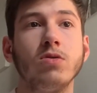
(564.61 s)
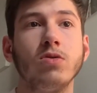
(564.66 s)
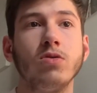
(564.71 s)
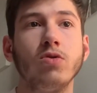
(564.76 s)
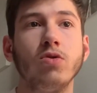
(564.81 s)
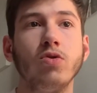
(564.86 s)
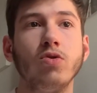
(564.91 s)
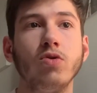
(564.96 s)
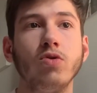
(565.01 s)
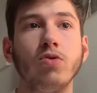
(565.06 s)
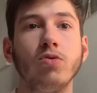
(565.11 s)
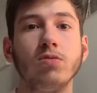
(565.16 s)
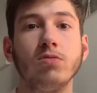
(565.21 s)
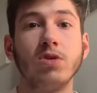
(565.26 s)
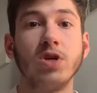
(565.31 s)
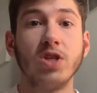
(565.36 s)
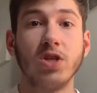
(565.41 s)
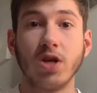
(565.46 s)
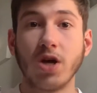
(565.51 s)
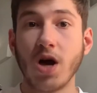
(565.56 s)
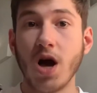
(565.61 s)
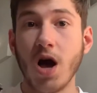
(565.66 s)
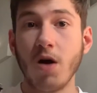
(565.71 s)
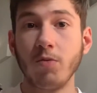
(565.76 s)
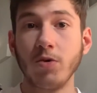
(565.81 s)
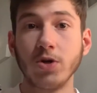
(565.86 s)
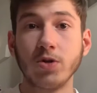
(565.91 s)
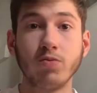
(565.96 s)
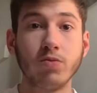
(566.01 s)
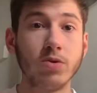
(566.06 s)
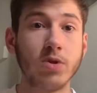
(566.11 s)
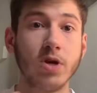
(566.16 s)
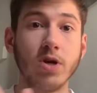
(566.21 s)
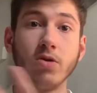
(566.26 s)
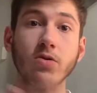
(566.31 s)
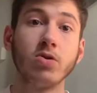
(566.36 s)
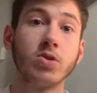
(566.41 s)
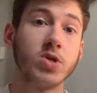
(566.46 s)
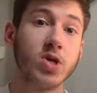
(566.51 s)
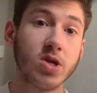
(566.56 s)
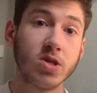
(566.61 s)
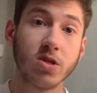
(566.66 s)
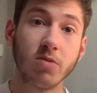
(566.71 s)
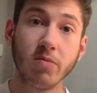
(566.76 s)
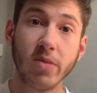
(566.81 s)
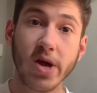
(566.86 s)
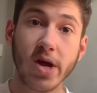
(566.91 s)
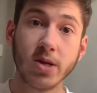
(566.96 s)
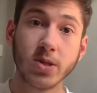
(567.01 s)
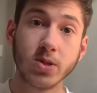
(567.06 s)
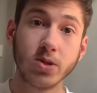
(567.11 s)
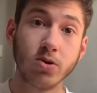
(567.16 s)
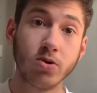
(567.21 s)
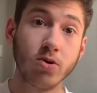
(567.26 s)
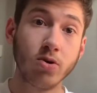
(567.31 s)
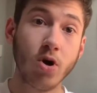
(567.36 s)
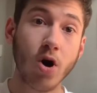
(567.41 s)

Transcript: who in the comics would later take the mantle